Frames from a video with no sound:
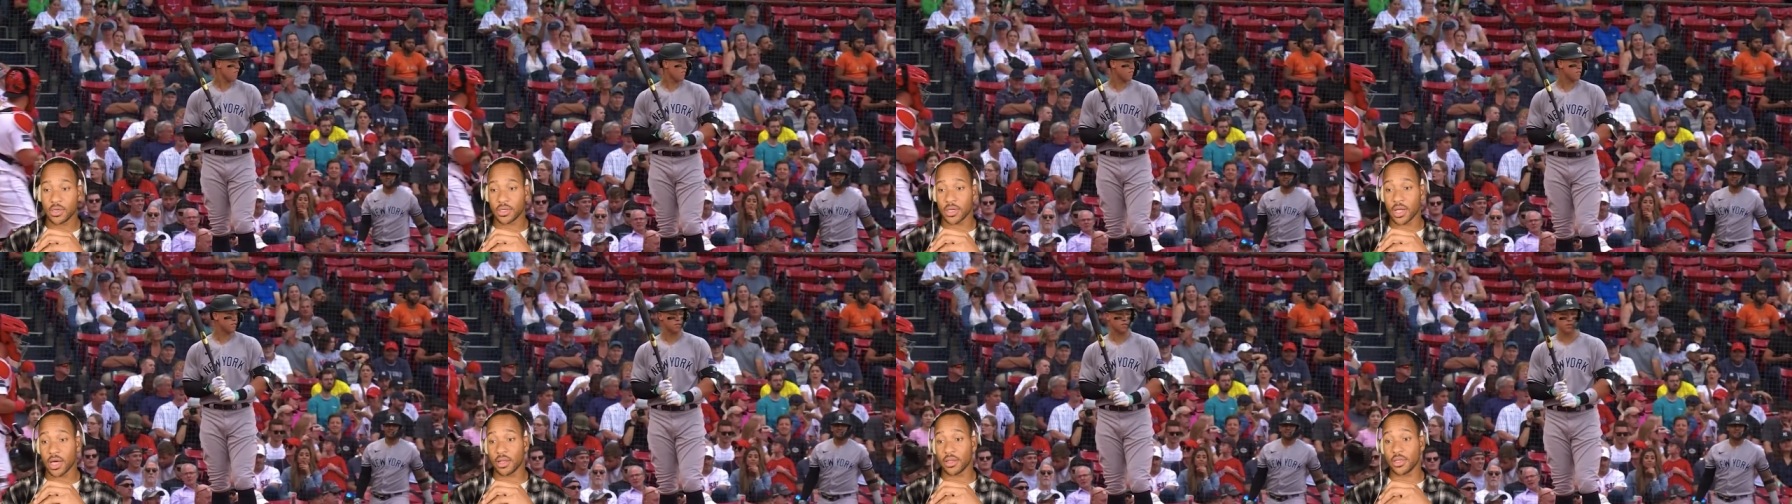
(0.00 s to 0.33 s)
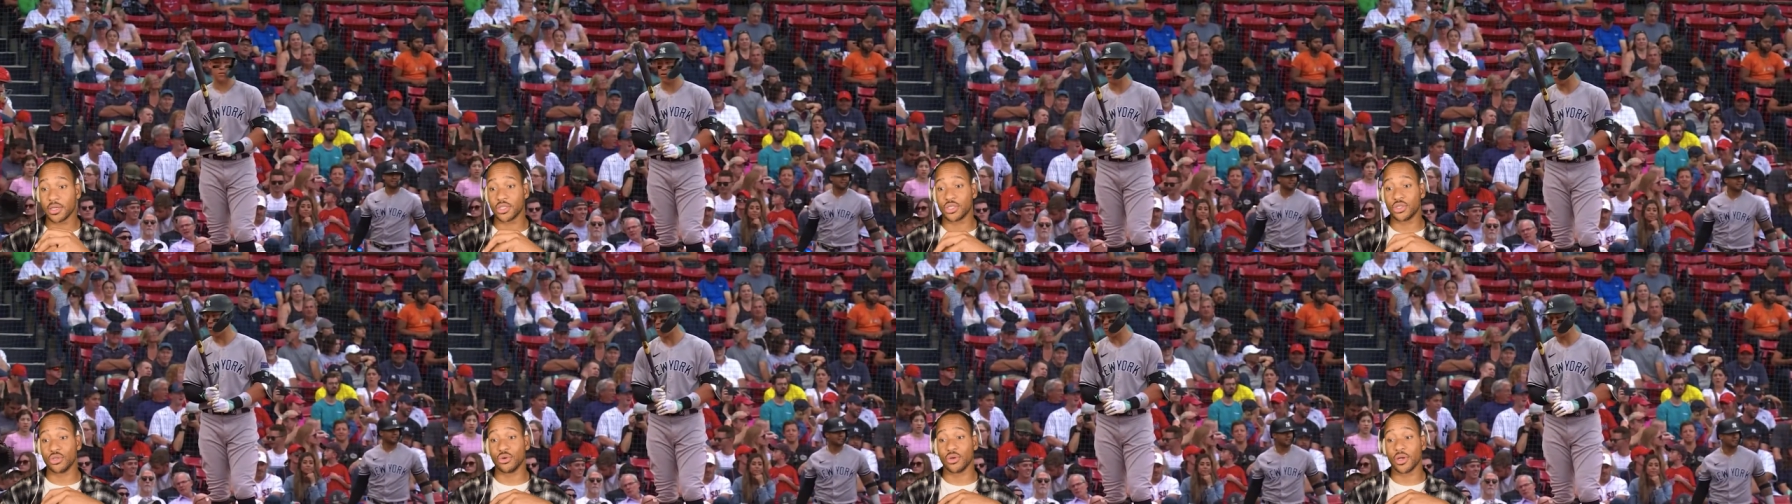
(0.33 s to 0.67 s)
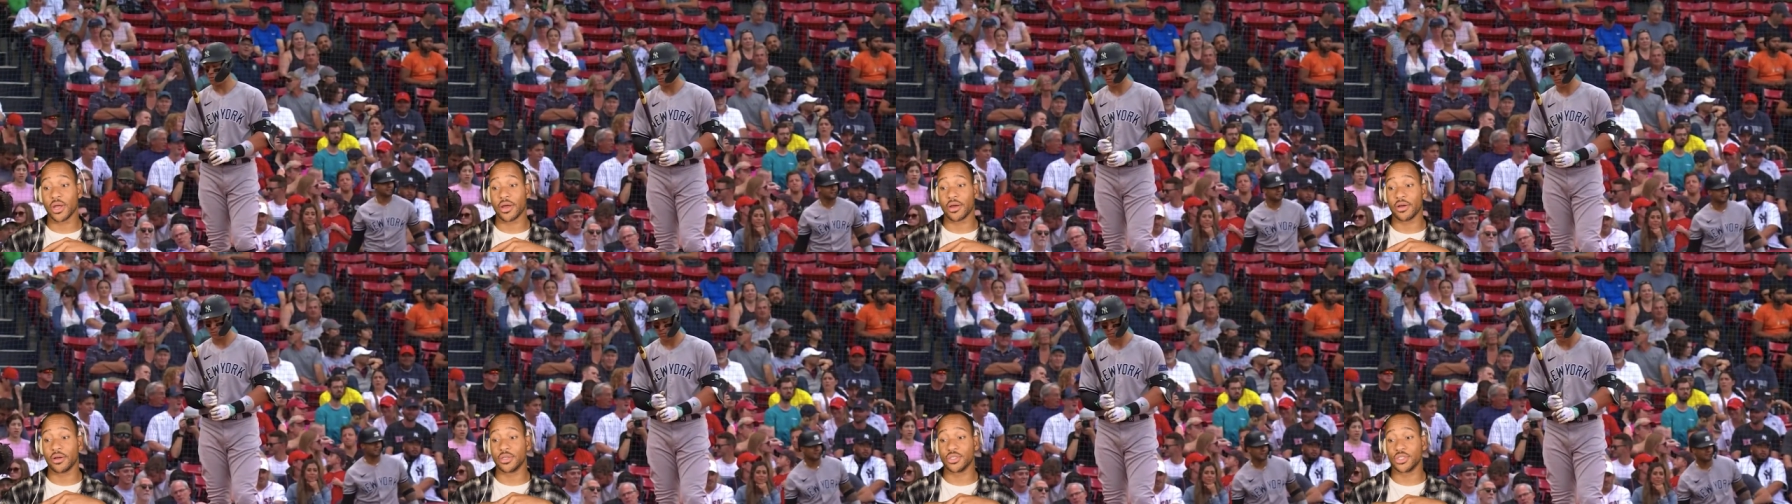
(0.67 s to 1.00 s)
Now, this dude,
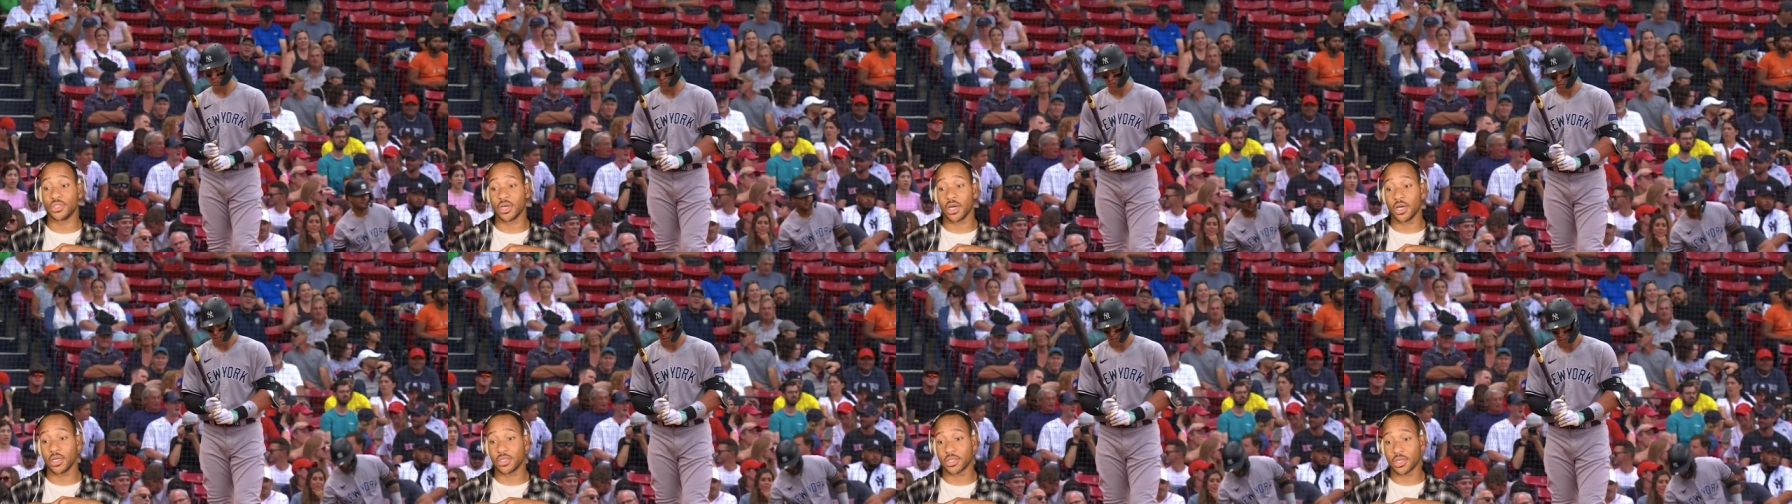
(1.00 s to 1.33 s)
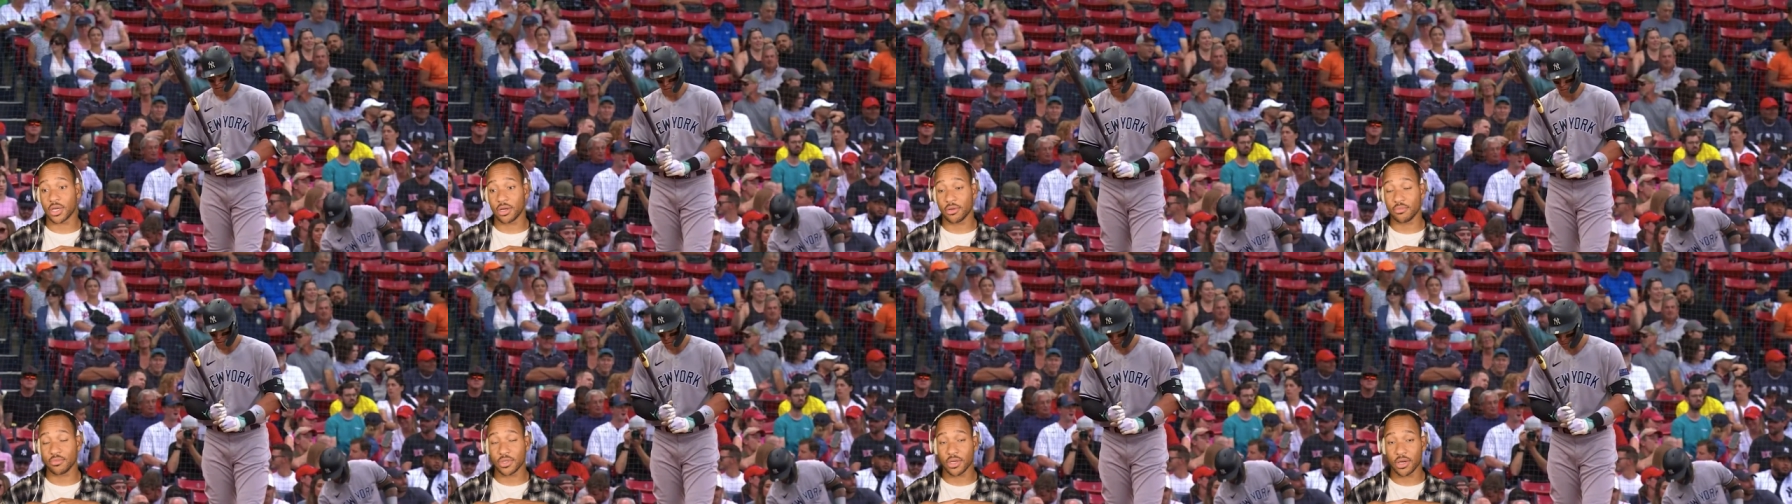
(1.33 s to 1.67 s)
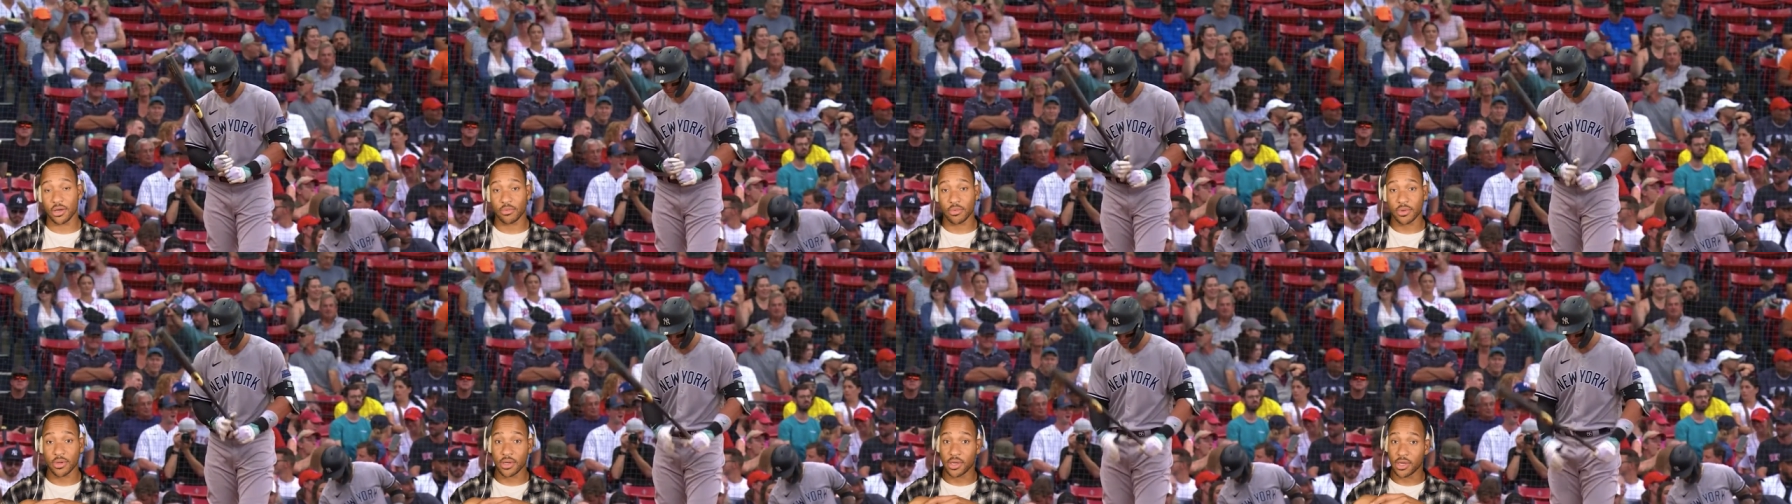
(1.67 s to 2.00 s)
Aaron Judge, comes
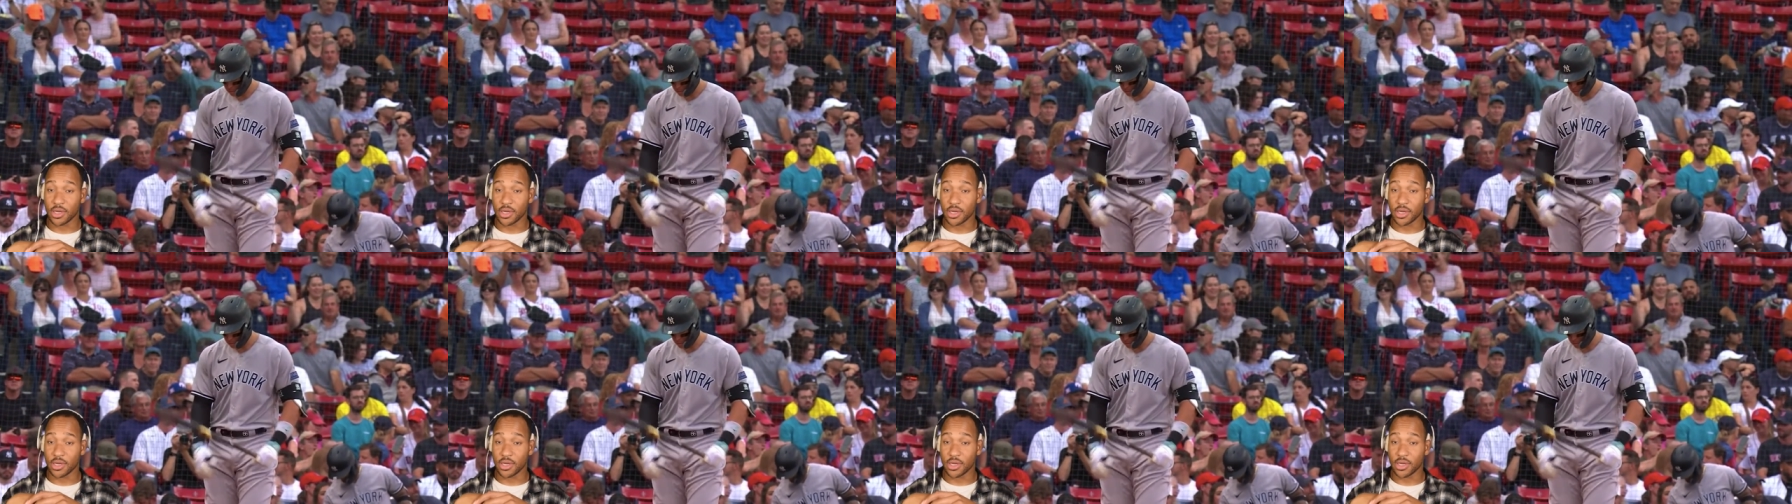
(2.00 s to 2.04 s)
up.